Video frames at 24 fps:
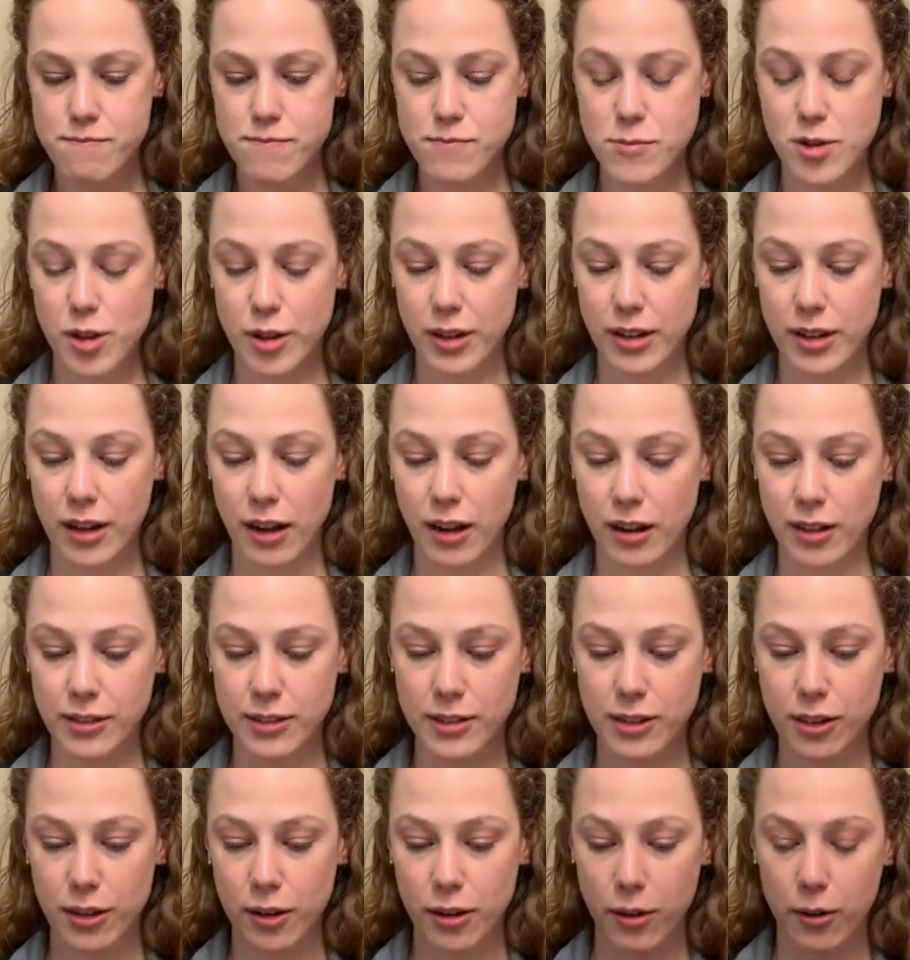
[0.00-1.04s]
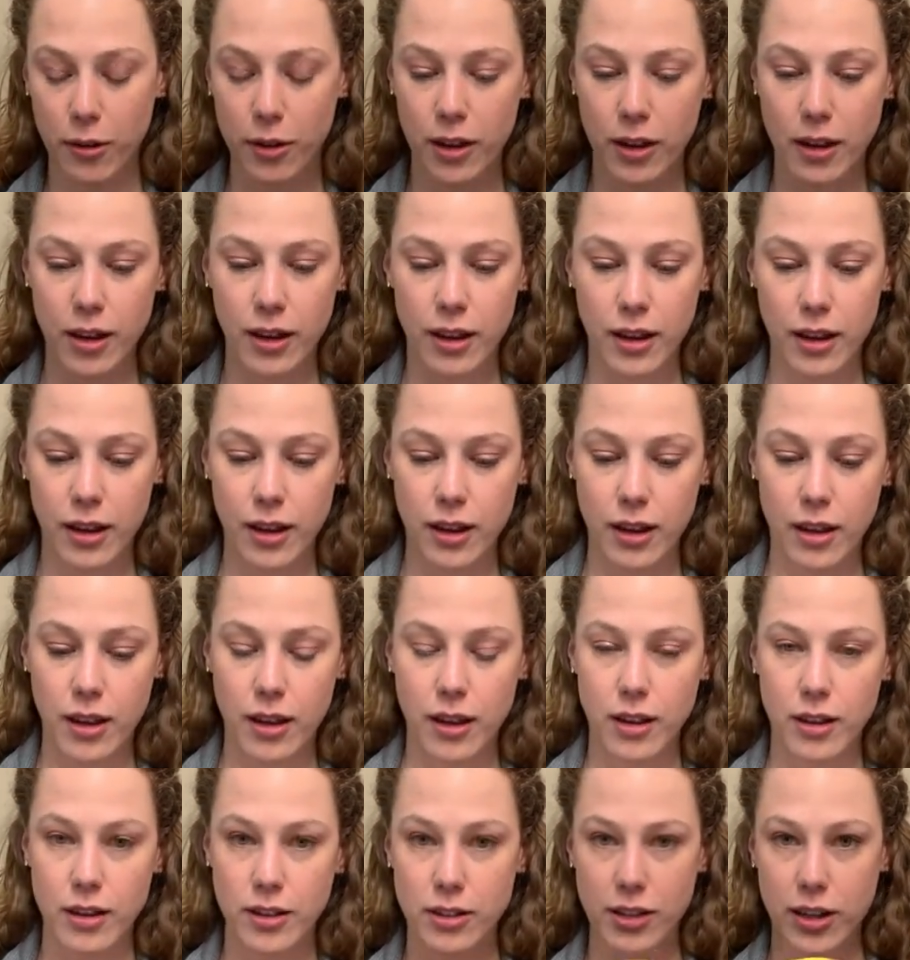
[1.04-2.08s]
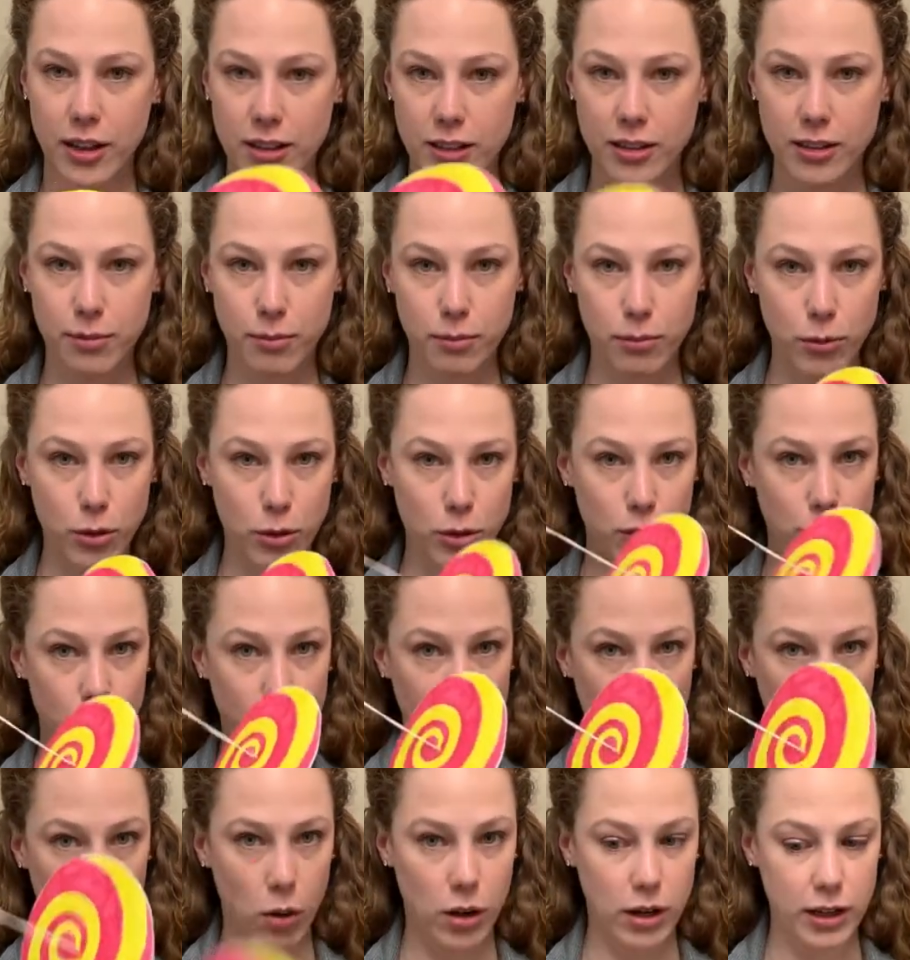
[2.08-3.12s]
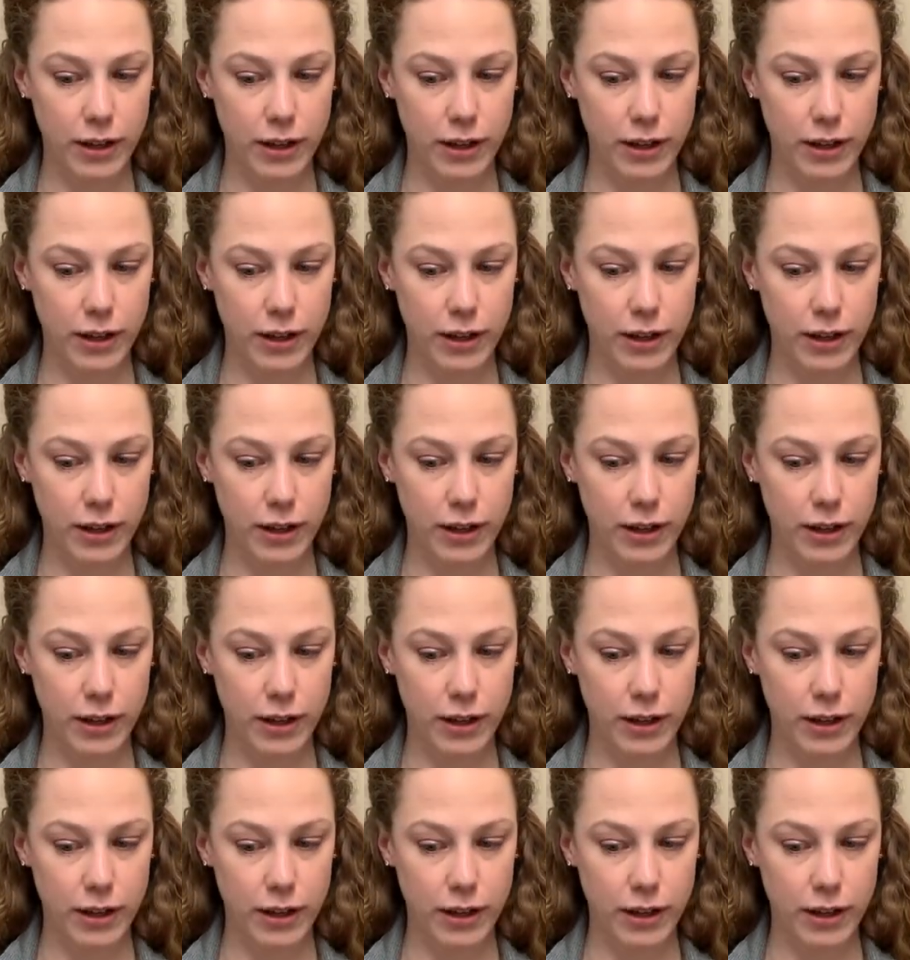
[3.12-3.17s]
You can also just move one